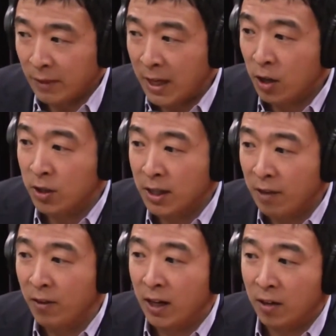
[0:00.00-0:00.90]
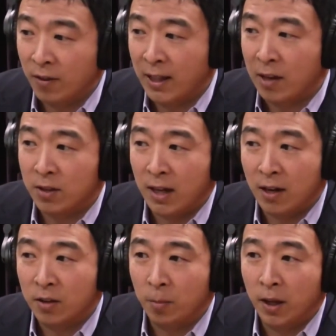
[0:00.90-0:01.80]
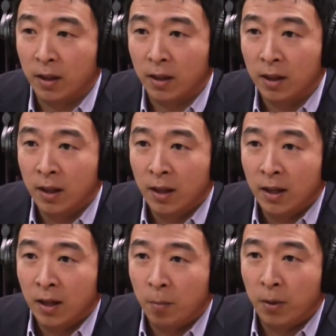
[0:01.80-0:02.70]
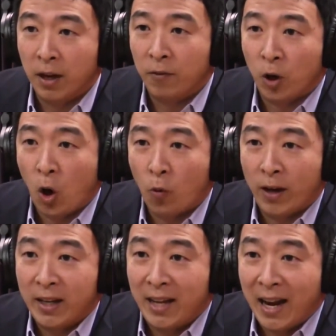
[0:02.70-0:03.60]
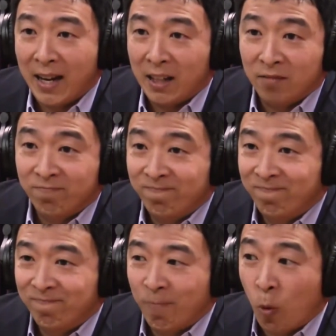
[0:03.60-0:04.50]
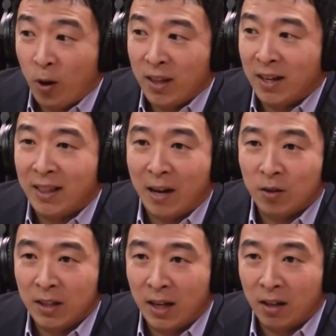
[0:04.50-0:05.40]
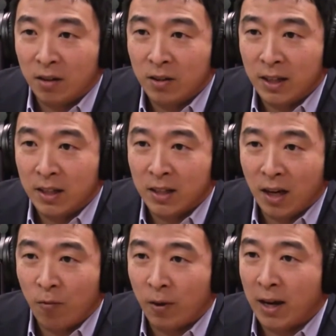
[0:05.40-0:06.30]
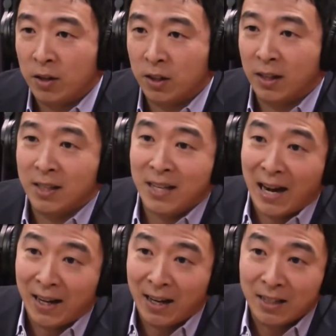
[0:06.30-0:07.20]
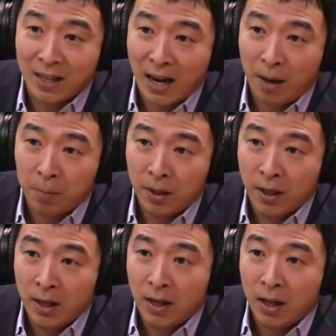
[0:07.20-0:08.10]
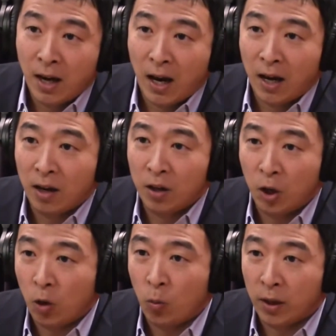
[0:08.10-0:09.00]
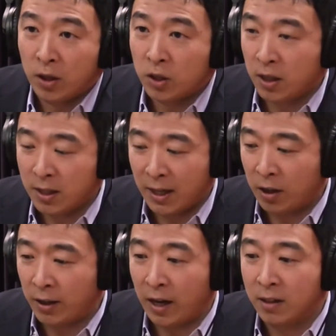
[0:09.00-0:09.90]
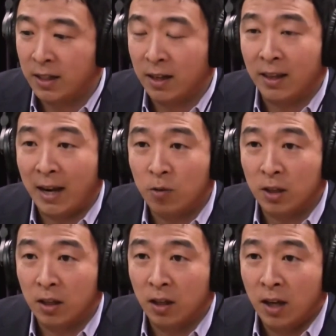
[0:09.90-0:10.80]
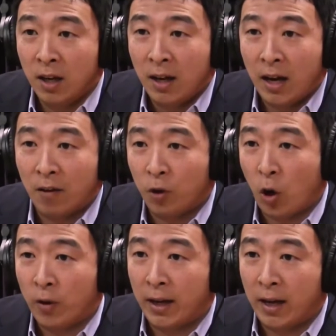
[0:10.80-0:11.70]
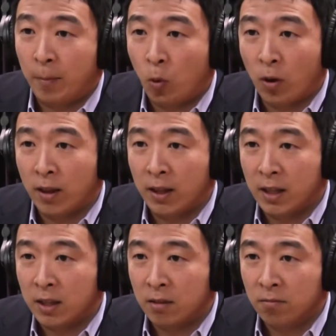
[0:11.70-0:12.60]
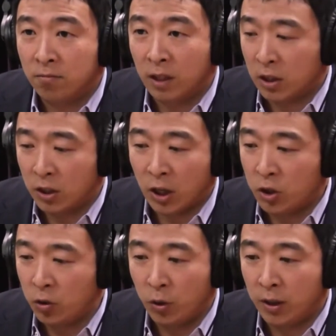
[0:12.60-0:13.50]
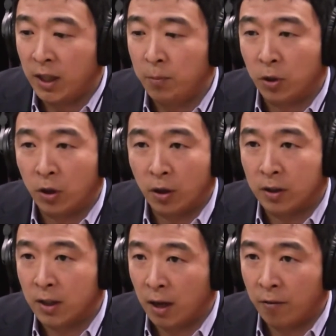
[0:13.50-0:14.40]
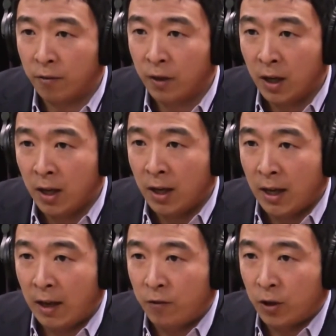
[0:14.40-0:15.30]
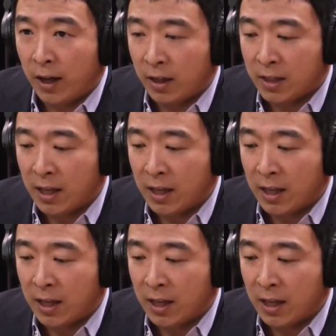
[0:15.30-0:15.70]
here's a dividend of $1,000 a month, but if you're already getting more than $1,000 in stuff, we're not just going to stack it on top. We're just going to say you're guaranteed $1,000, and if you're already getting more, then this doesn't touch you. You can keep your current stuff. If you're getting